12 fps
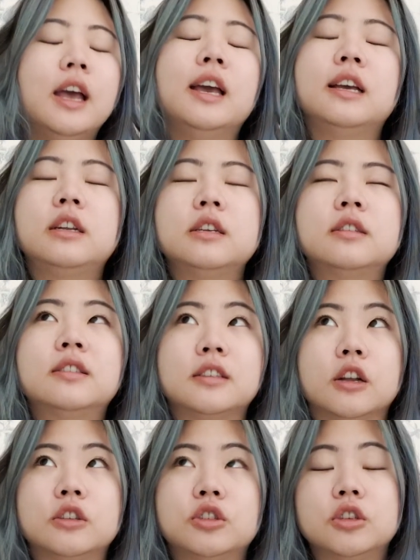It is
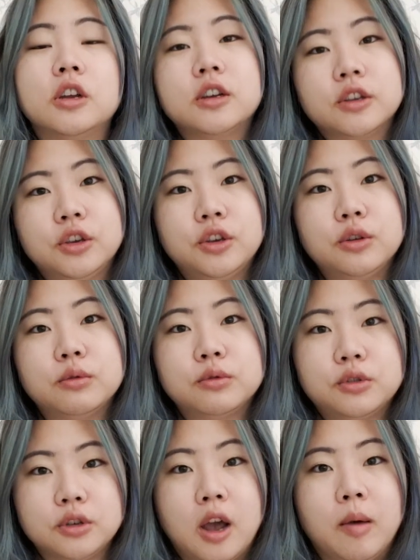such a cute
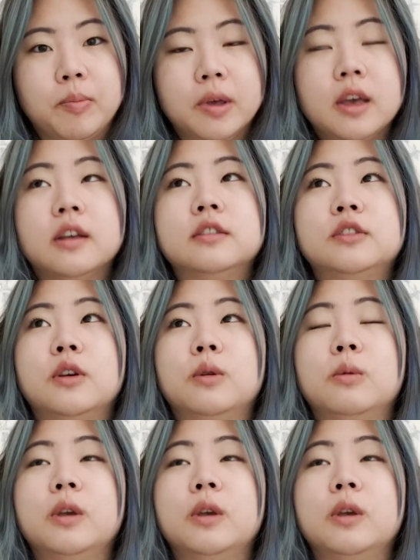shop. So